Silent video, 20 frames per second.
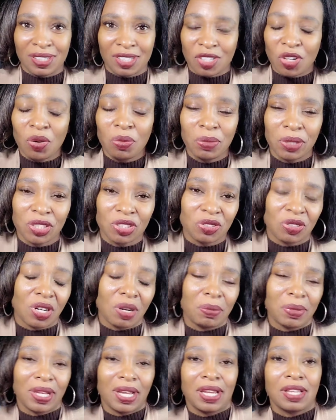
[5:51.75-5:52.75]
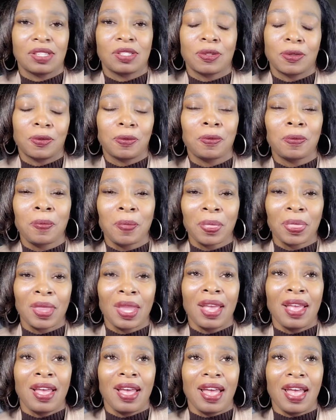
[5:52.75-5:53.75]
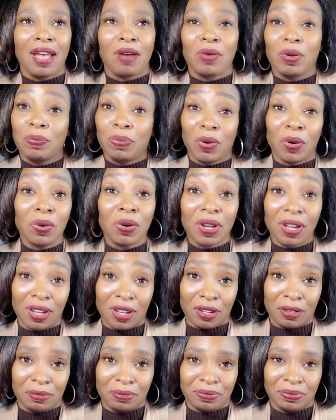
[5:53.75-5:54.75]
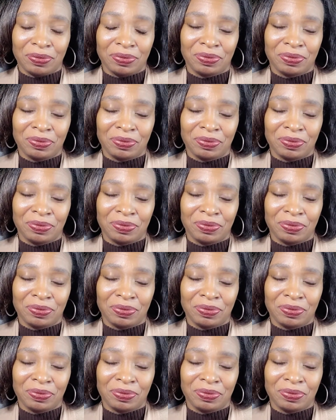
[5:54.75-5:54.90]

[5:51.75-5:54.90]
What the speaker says: so much drama in high school. And we broke up.